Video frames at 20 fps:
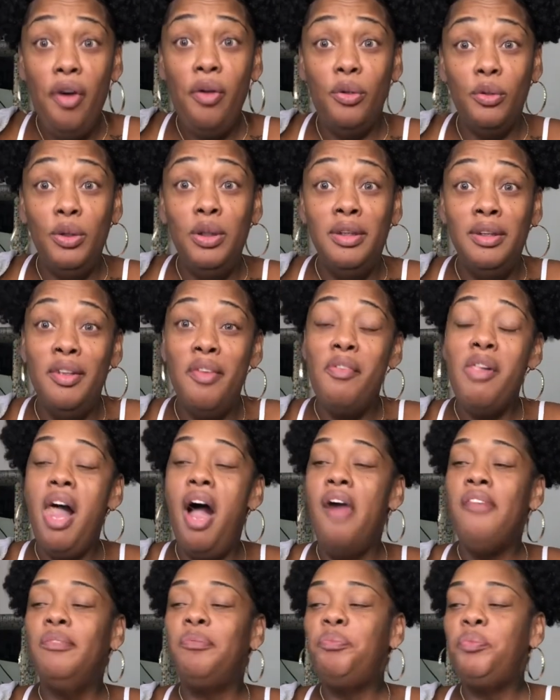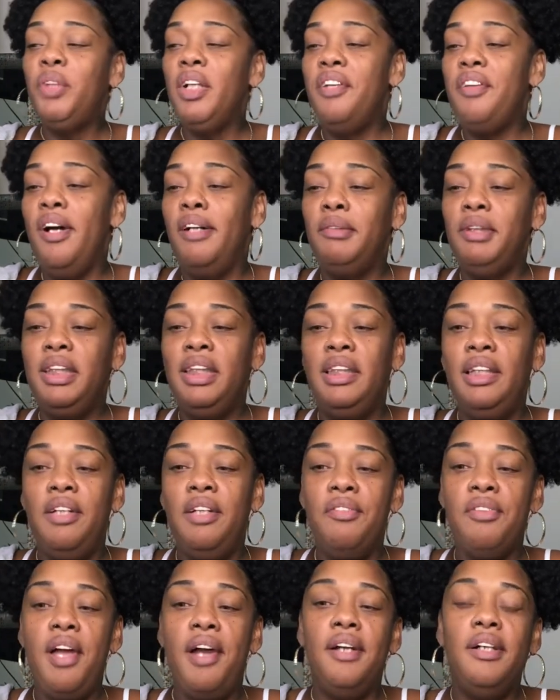You know what I'm saying? And he
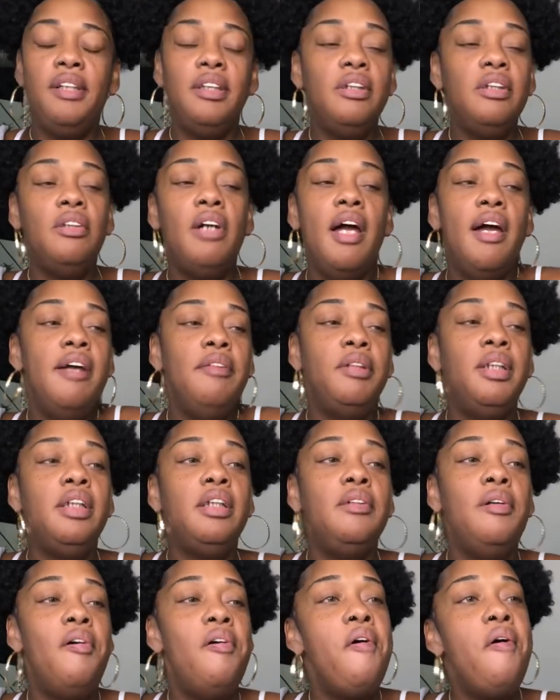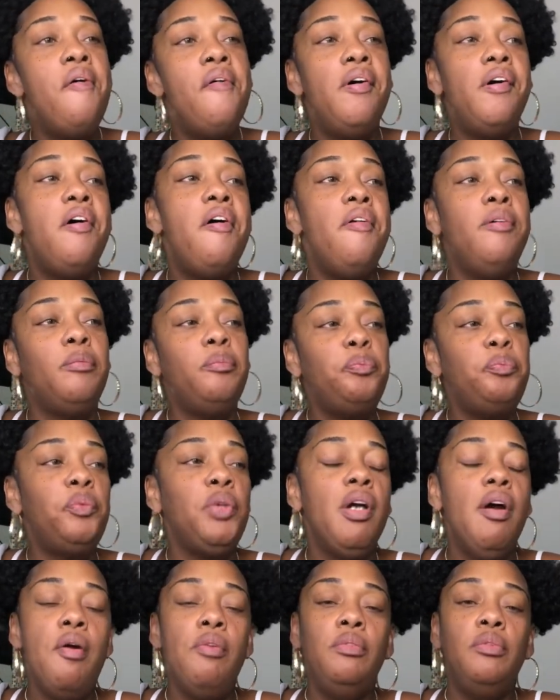was like, oh, okay, well,
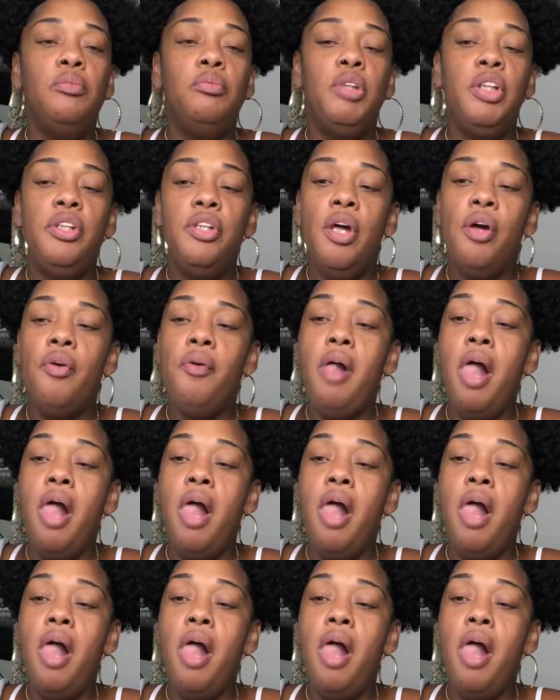you know.